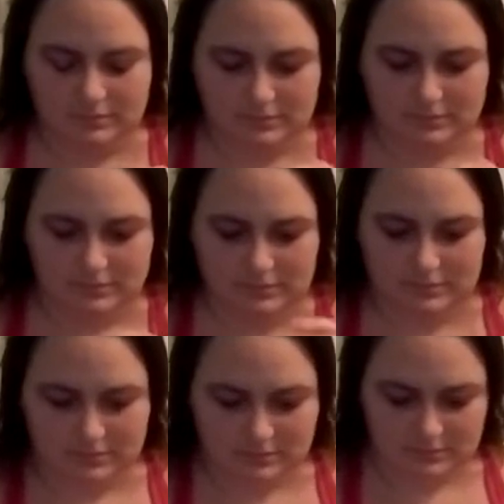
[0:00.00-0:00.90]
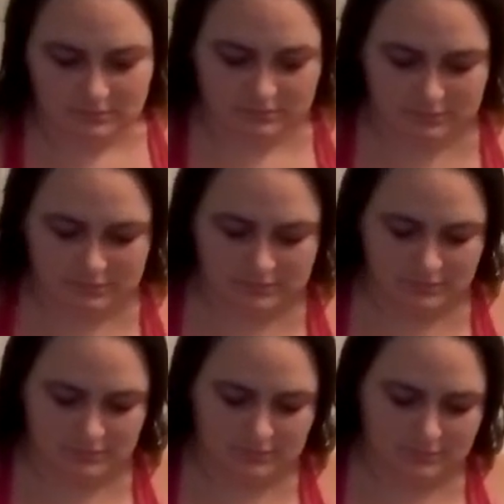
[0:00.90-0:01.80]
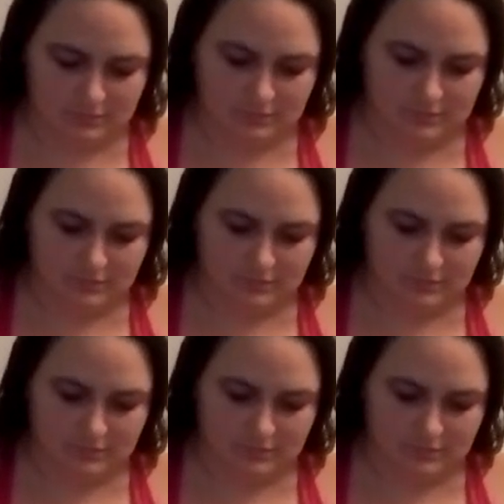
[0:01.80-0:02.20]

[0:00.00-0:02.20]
[no speech]